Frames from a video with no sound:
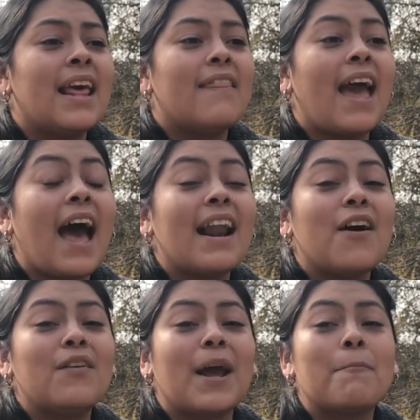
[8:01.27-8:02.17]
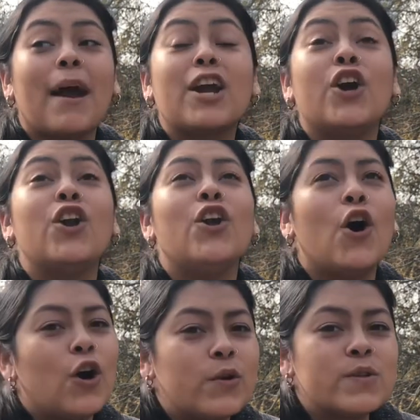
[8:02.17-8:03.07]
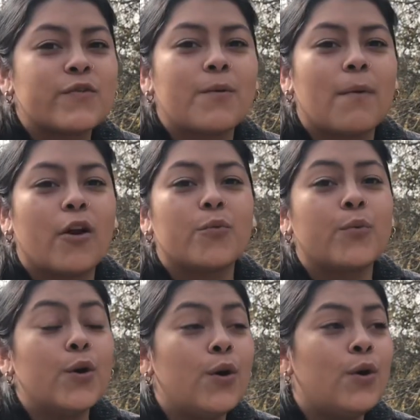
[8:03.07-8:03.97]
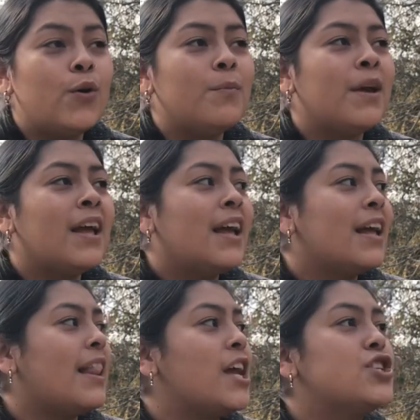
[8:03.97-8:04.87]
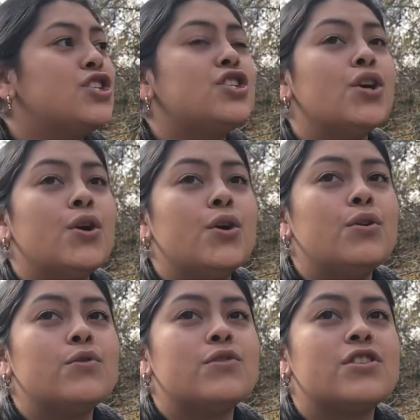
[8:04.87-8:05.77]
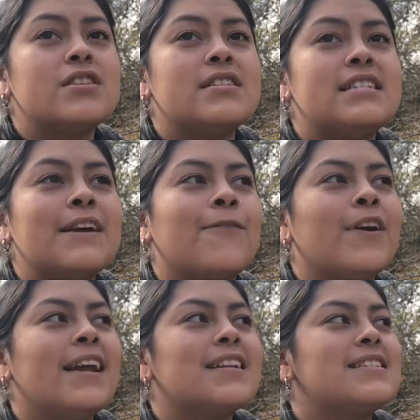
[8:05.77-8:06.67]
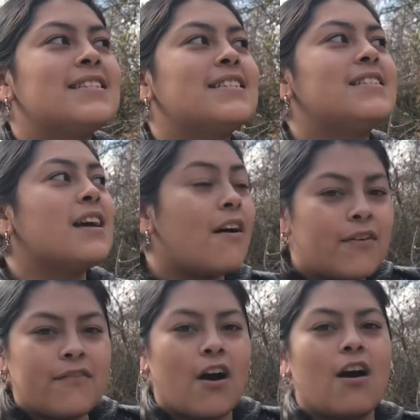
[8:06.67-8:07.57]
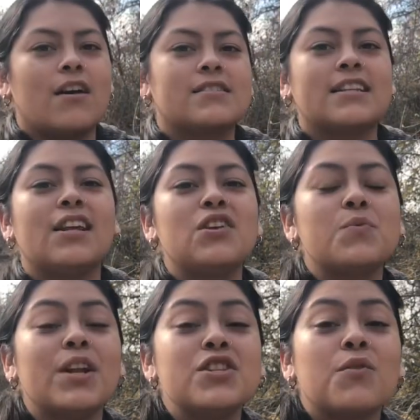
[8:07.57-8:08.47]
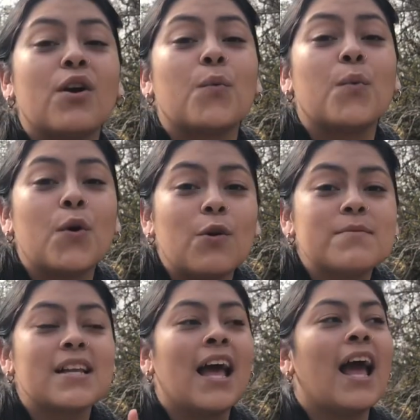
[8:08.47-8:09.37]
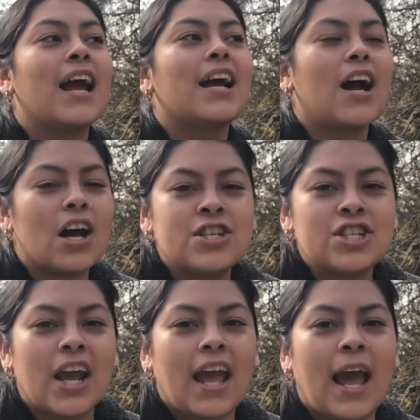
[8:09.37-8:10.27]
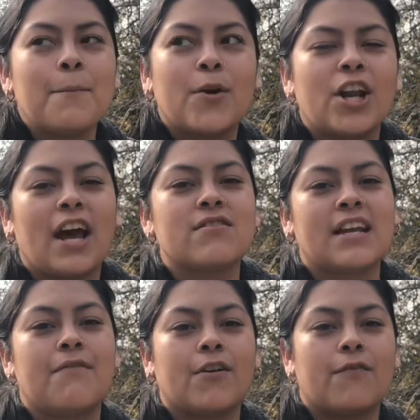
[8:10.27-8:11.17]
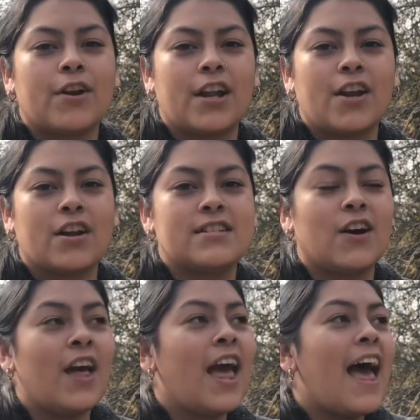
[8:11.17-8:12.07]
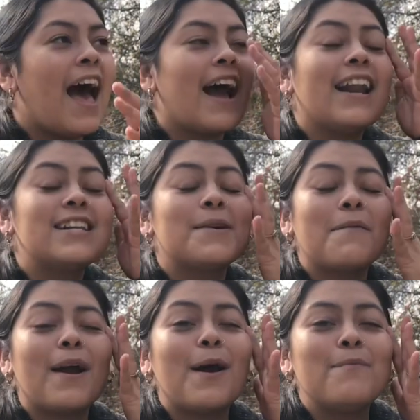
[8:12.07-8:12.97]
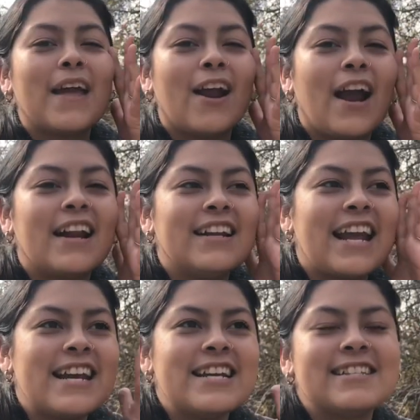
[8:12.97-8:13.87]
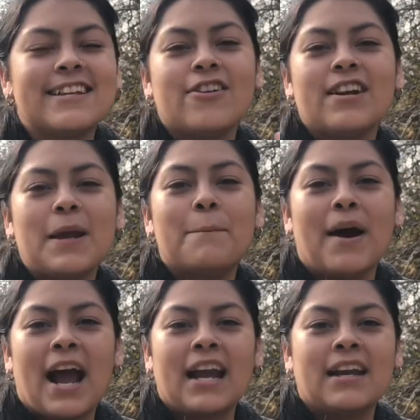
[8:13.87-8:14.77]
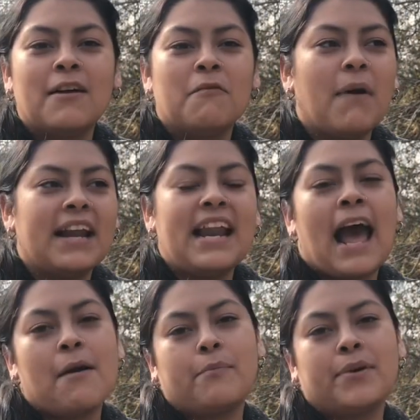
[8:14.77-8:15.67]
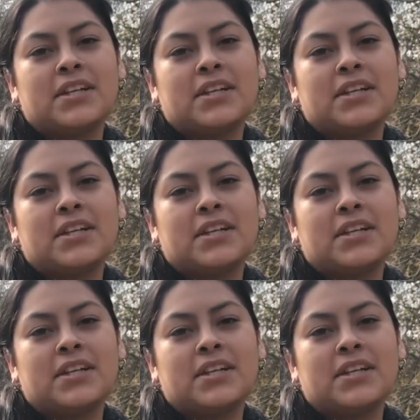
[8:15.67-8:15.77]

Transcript: They had out like my clothes from our room, like shoes, just different stuff of ours. Like they just went into our rooms, got shit, and put it outside for a freaking yard sale. And I tell you why I'm there, and a lady is literally buying my lamp.